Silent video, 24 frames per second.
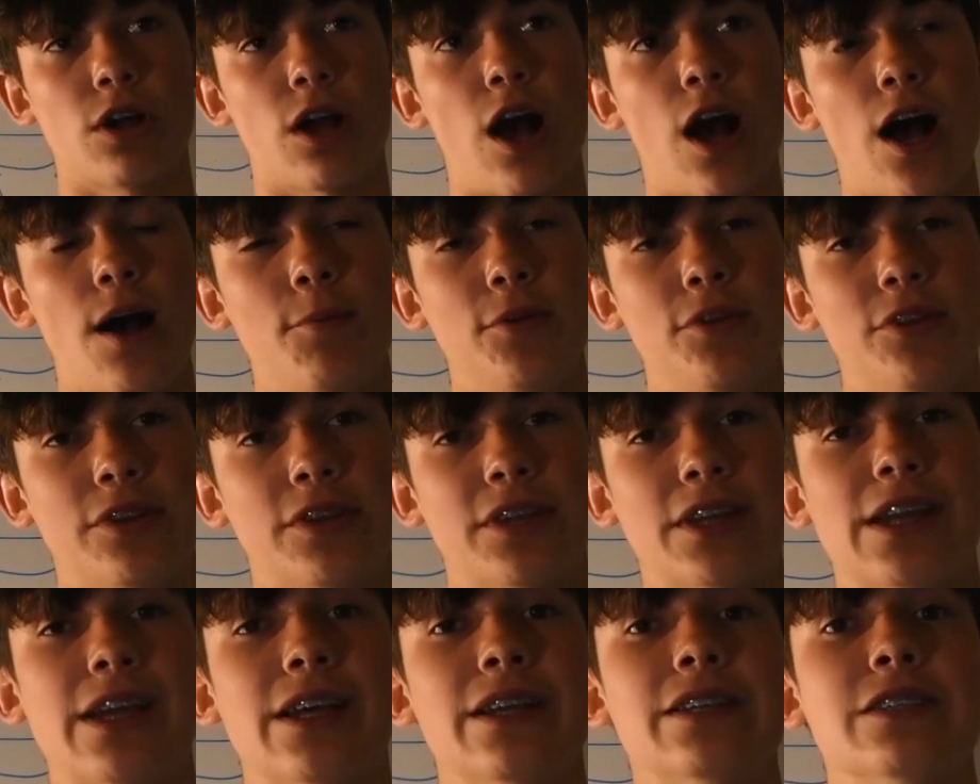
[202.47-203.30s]

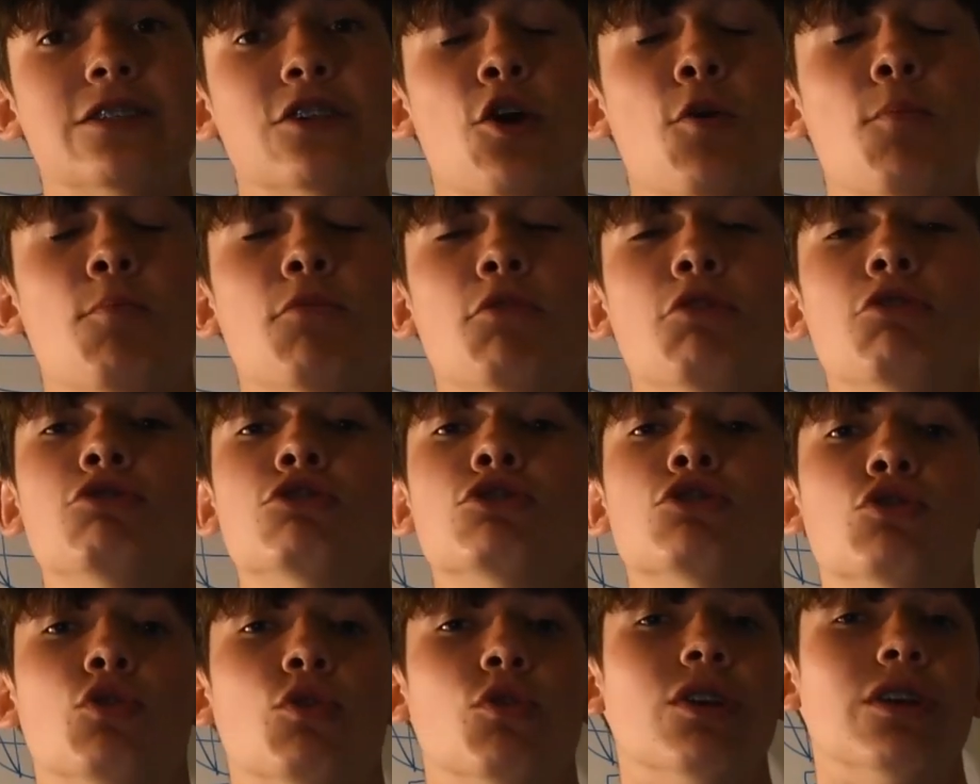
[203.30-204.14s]
commonly as
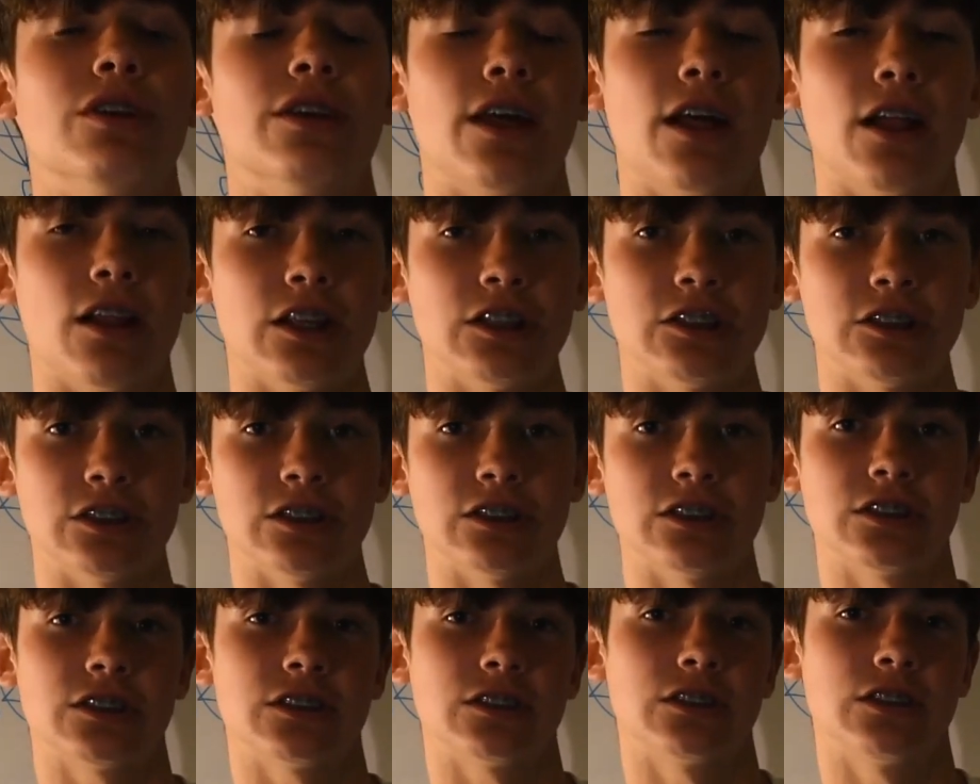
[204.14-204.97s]
emotional
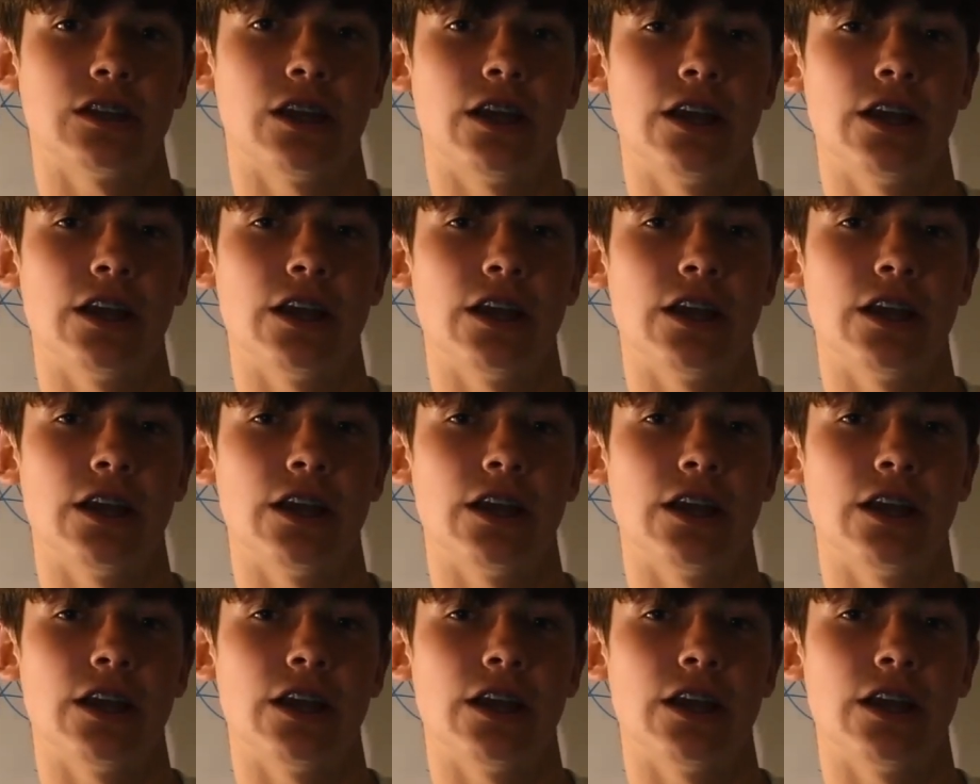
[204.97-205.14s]
intelligence.